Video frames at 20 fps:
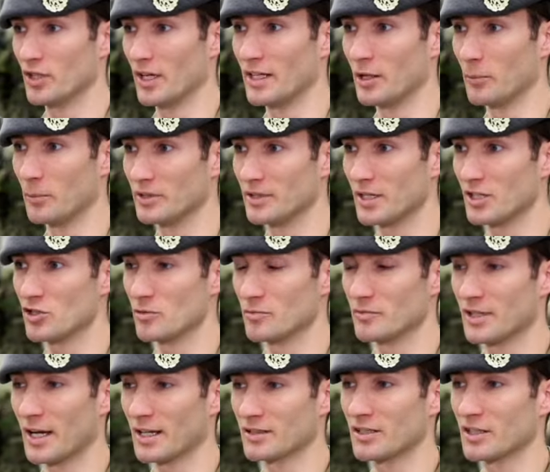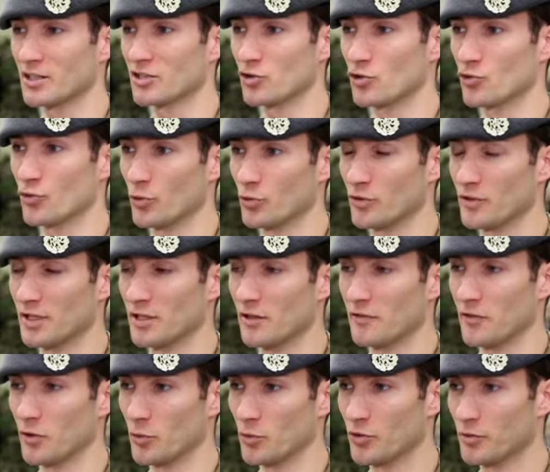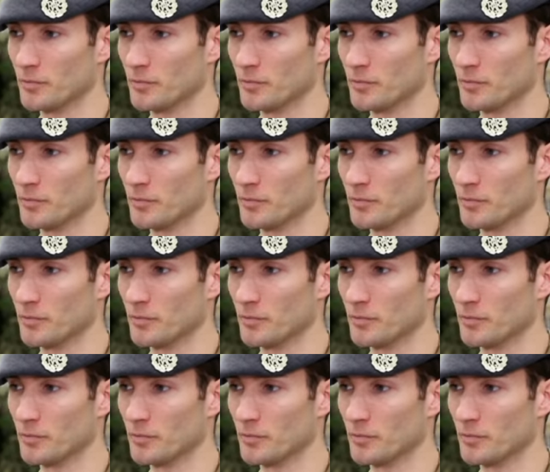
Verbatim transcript: and then we teach them tactics and drills in the field.